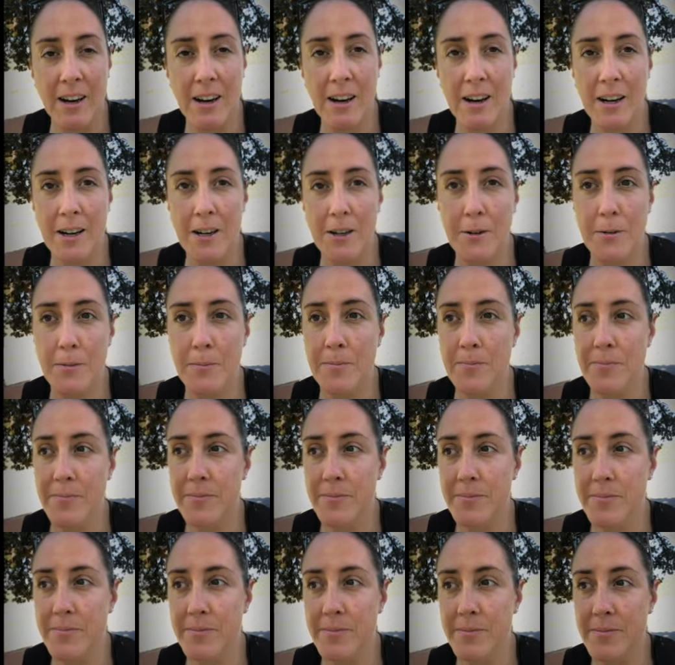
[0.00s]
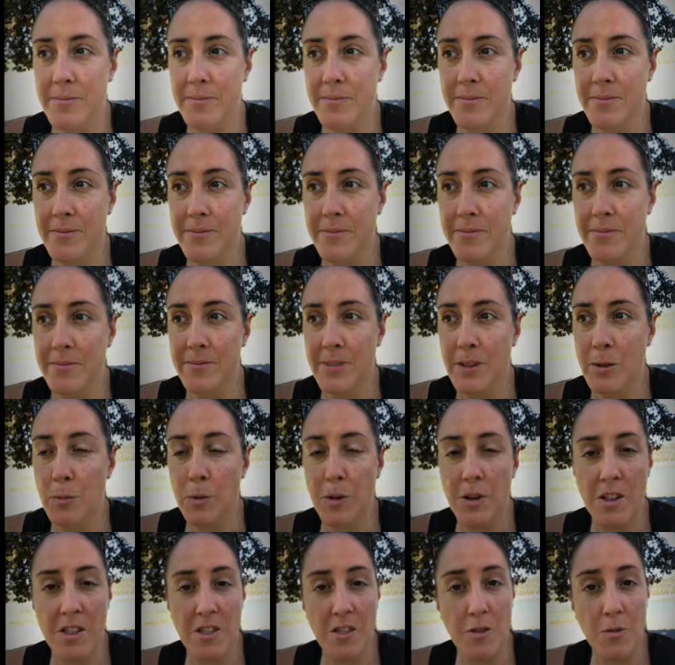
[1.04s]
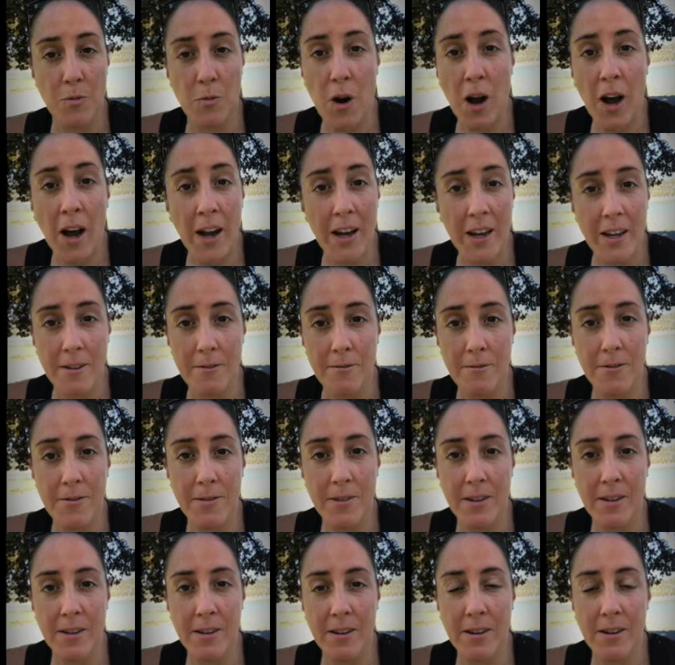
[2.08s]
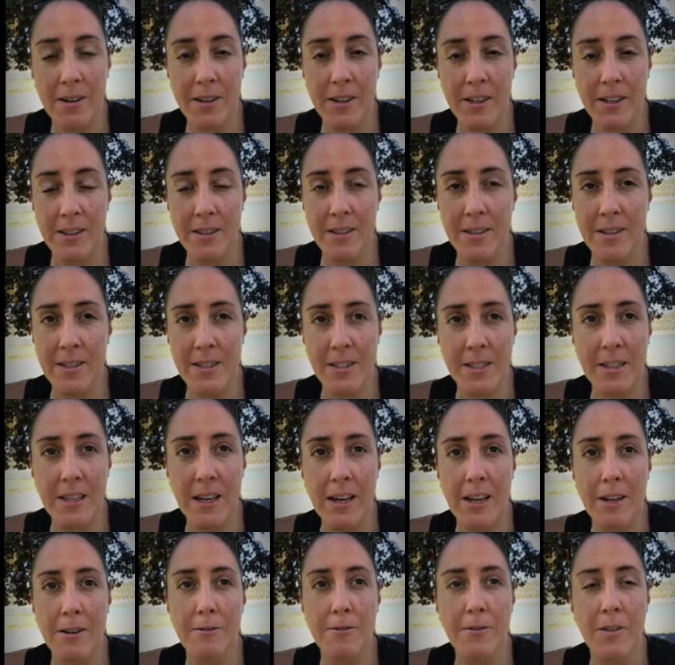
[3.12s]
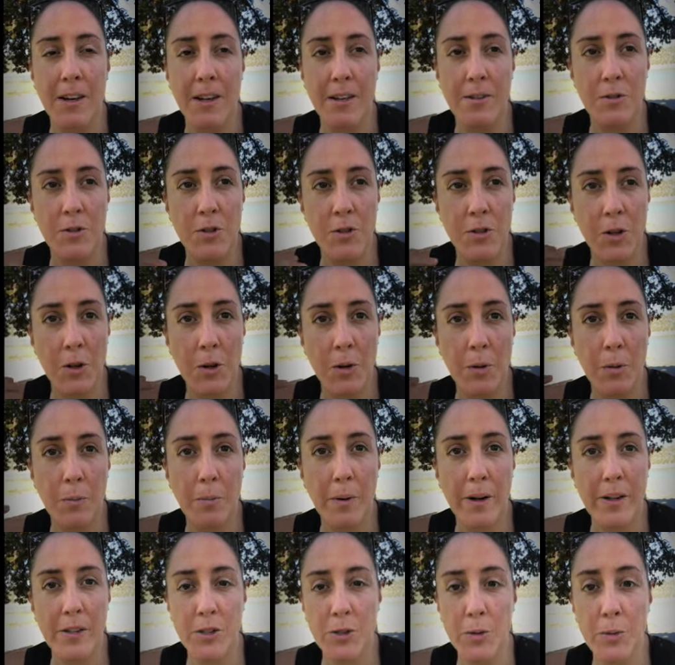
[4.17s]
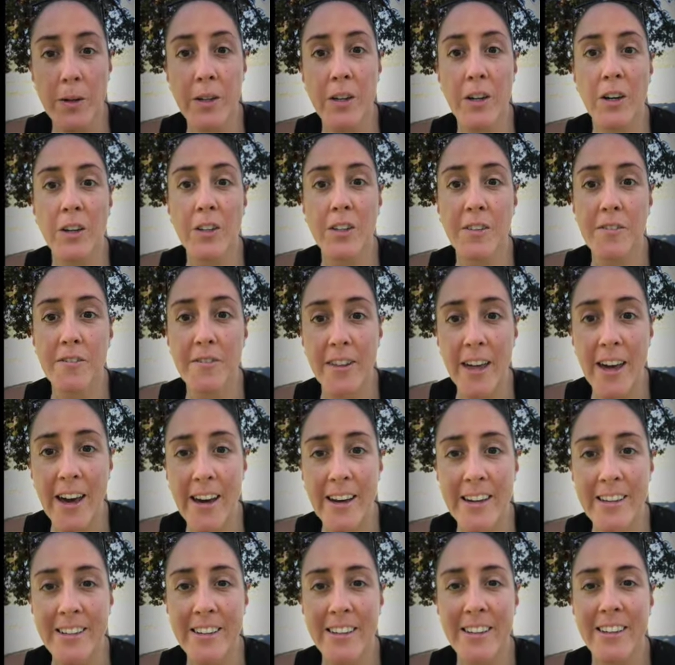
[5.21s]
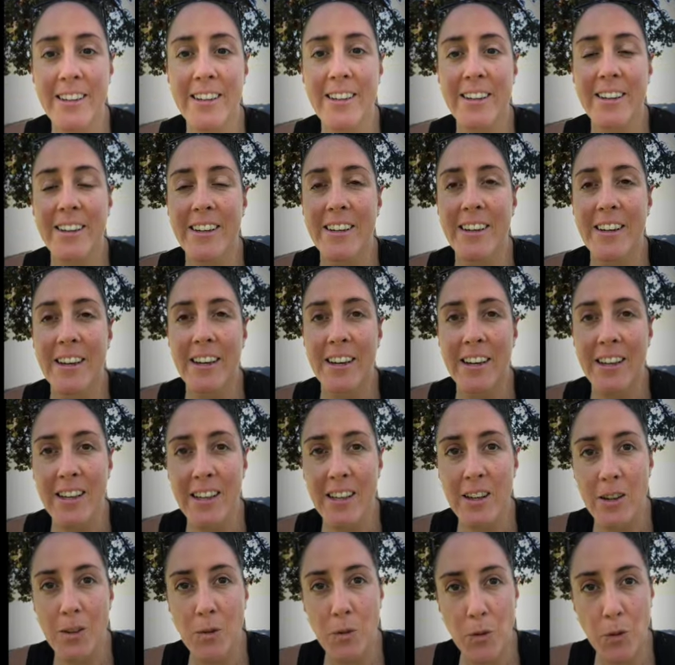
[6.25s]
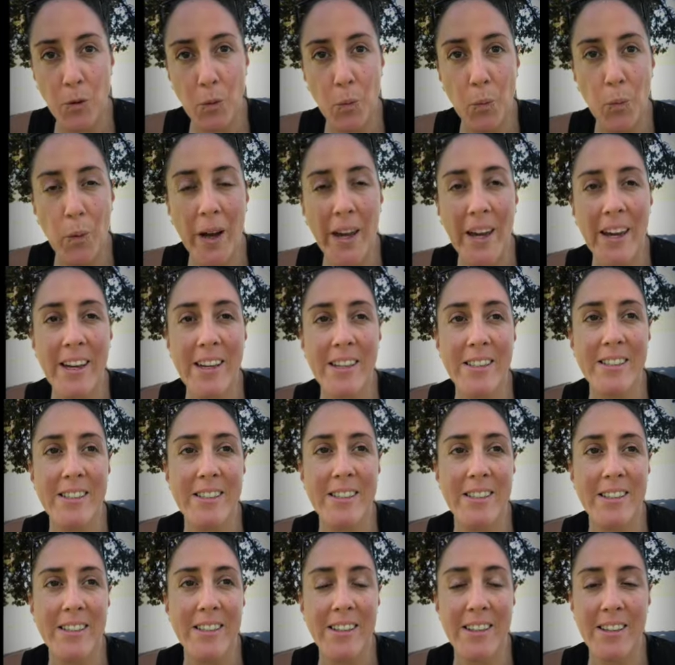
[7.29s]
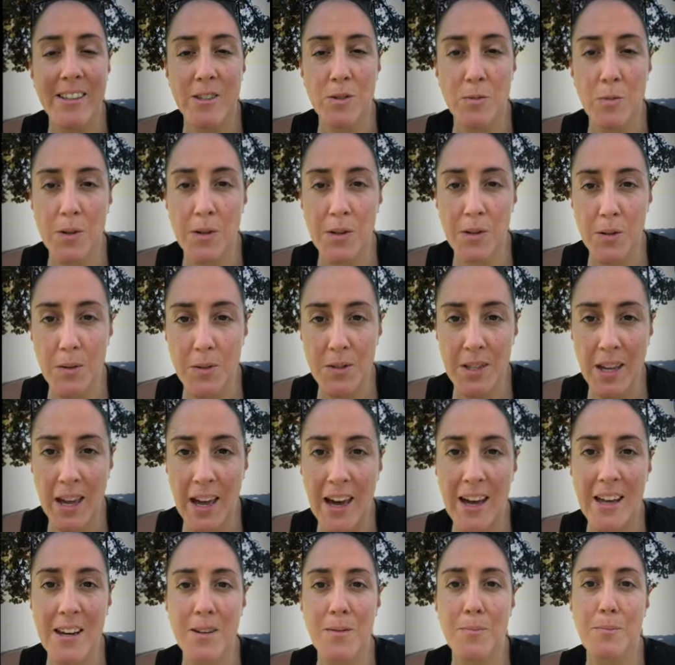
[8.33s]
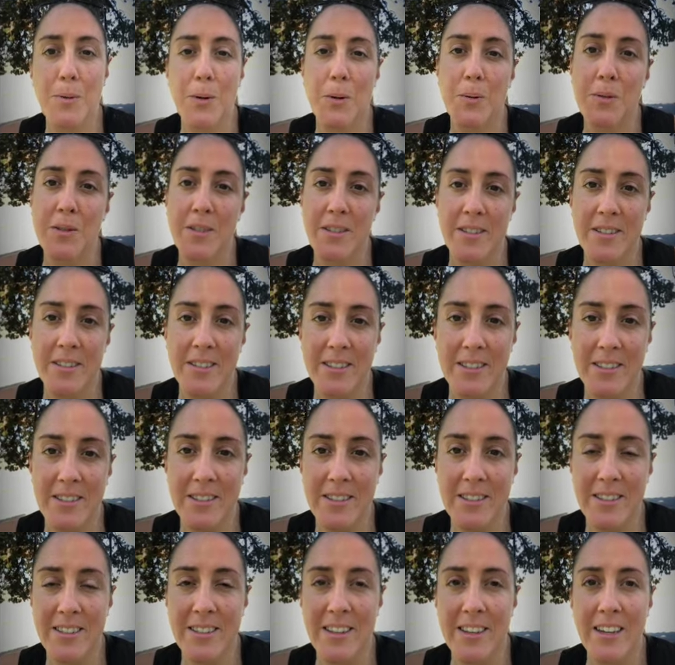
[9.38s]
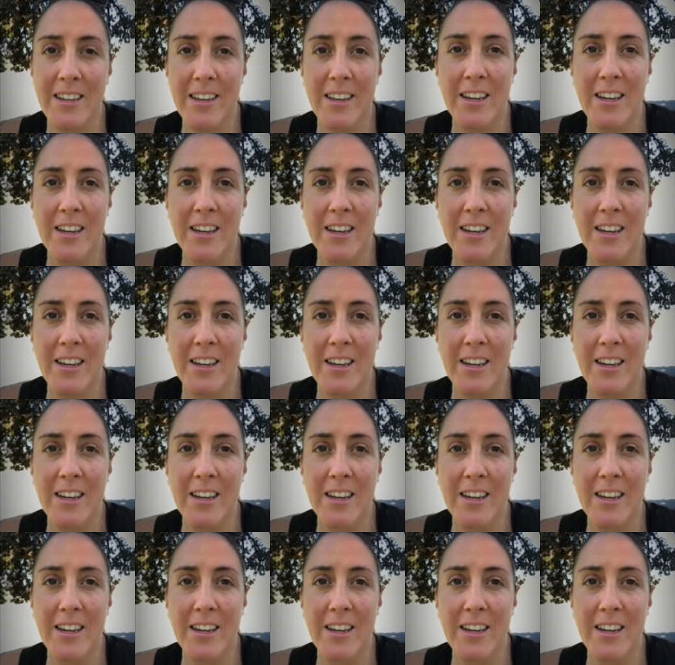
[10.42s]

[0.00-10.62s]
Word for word: You want to thrive in this life. And so by doing all of that, the weight is one of those added bonuses.